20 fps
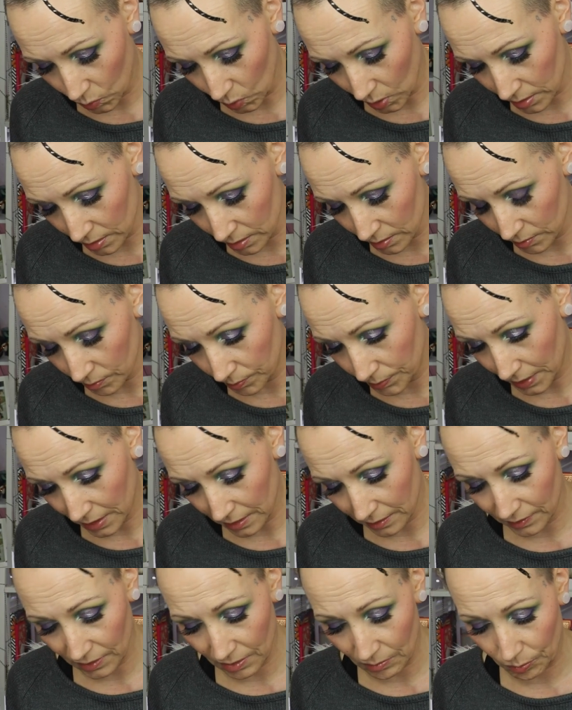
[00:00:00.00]
only one
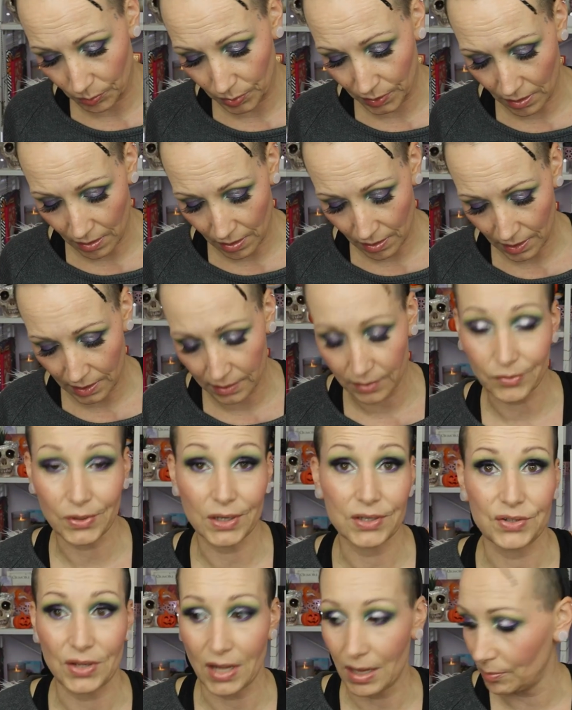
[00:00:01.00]
palette in PR, and
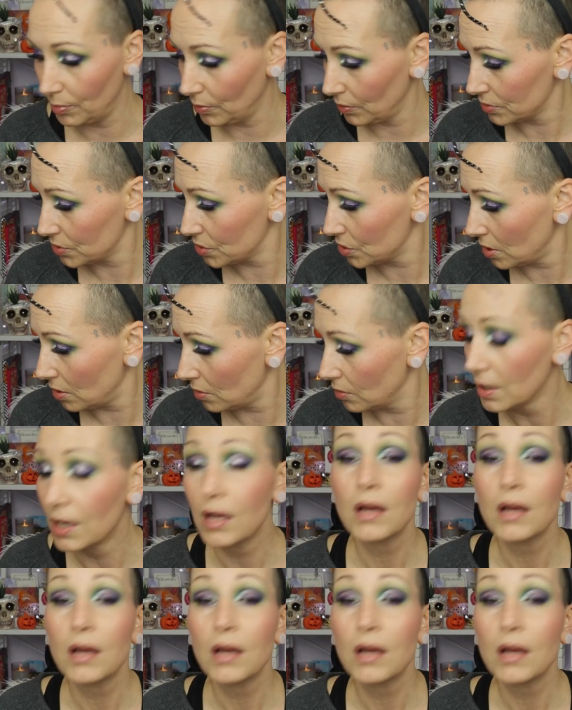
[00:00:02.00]
the rest I bought. So